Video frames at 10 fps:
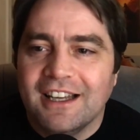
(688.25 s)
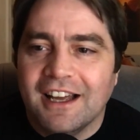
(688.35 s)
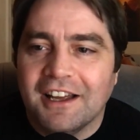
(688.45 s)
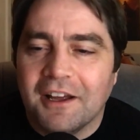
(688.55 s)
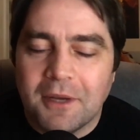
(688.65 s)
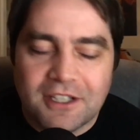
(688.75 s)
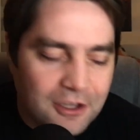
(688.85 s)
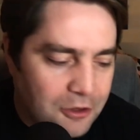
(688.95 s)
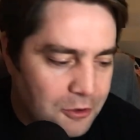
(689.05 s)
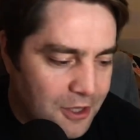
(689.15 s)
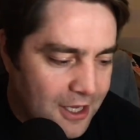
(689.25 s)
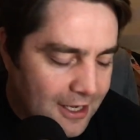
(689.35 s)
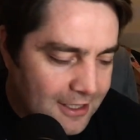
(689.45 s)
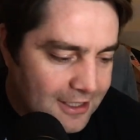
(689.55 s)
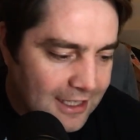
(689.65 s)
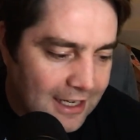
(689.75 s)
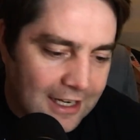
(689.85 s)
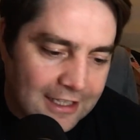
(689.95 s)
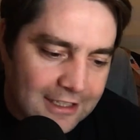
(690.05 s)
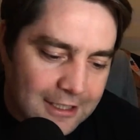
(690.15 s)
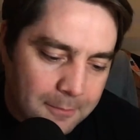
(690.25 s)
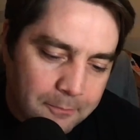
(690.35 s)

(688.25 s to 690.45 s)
I managed to get through that. And